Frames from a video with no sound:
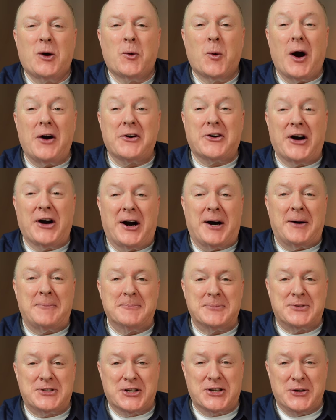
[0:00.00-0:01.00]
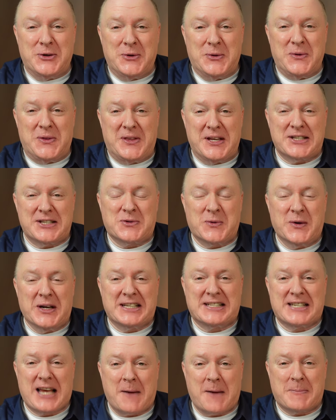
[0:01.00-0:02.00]
Welcome to this
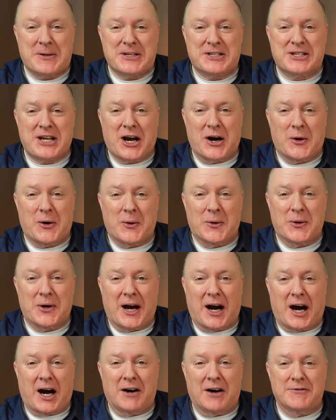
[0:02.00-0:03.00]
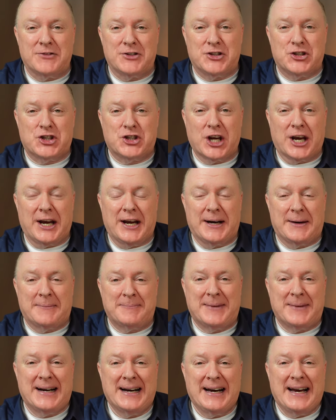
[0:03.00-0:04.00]
week's episode of
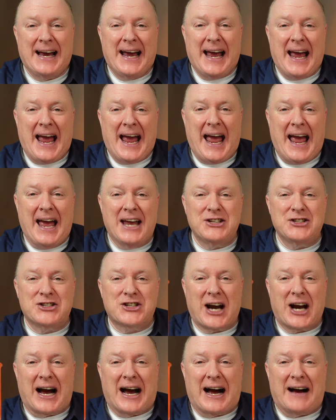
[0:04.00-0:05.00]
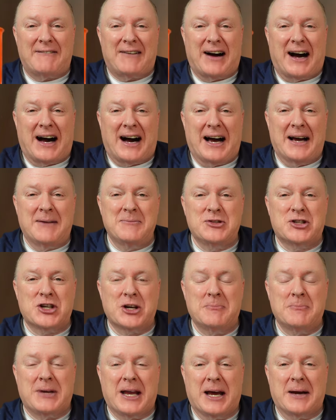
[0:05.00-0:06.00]
Jim and Java. I'm
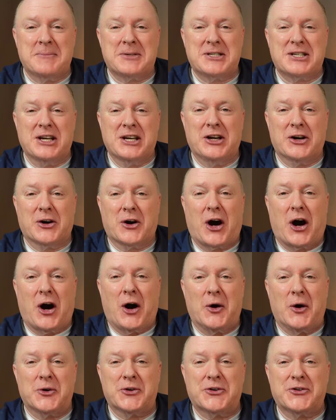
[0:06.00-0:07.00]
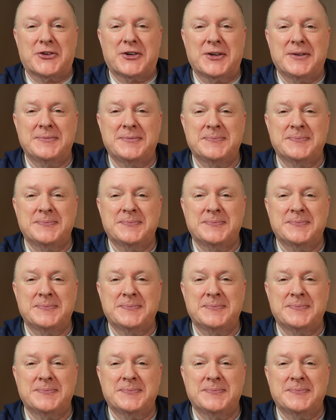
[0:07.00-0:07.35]
Jim Dempsey, your host.